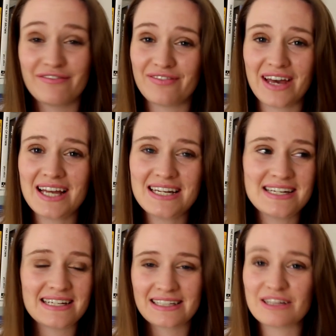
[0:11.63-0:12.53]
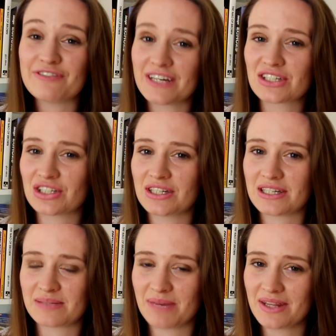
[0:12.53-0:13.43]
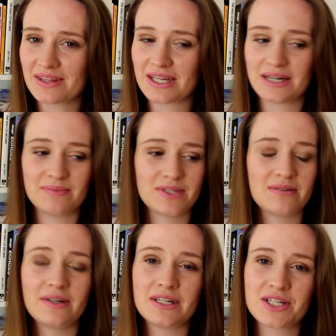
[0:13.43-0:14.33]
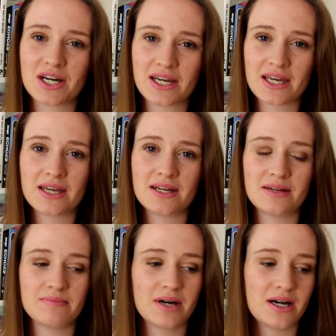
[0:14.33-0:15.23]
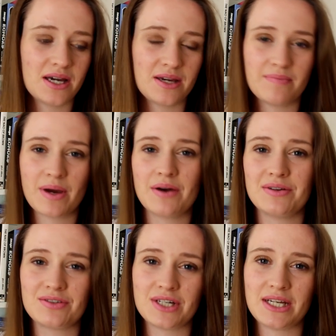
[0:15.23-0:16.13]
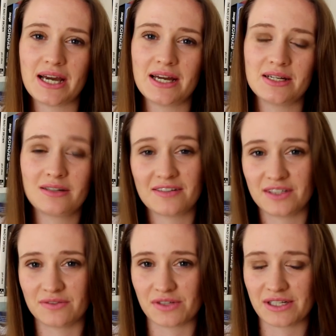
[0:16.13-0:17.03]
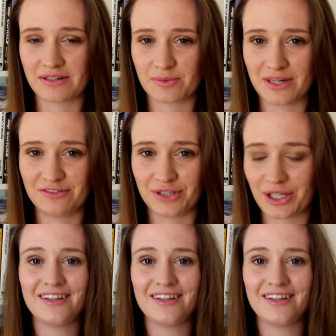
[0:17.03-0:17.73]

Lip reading: fairly little fiction this month, so I'm going to chuck in my poetry and graphic novels in there as well for you.